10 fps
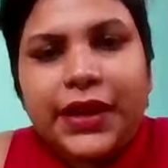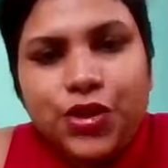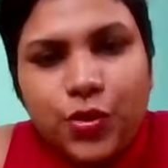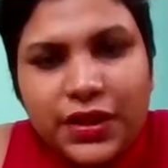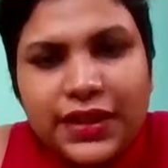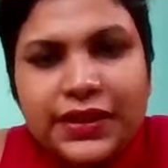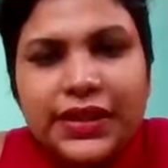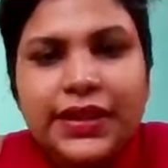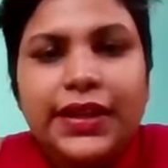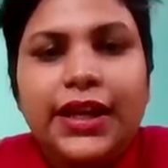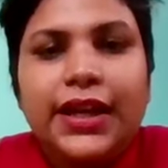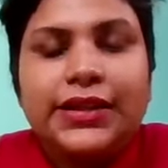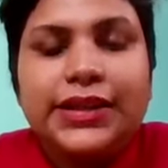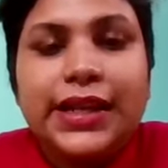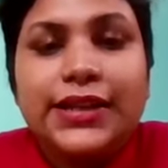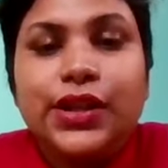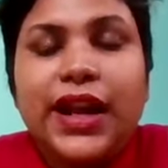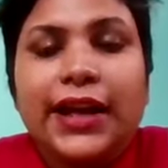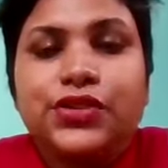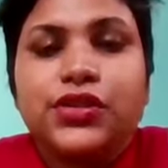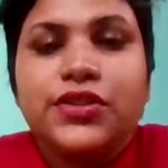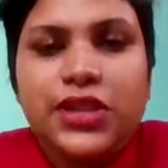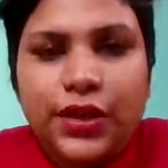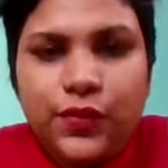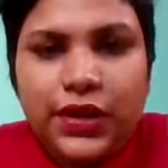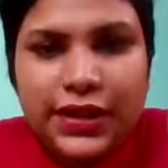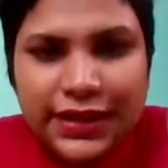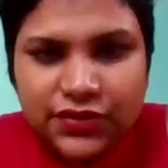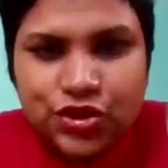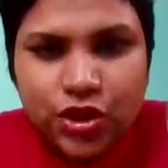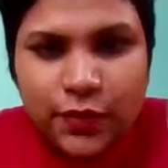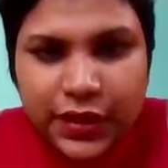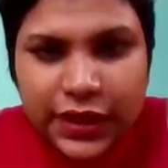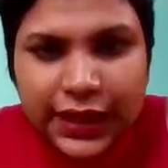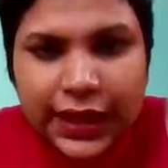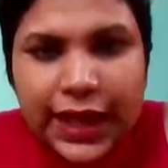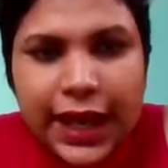humility, then your actual genuineness which you're bringing.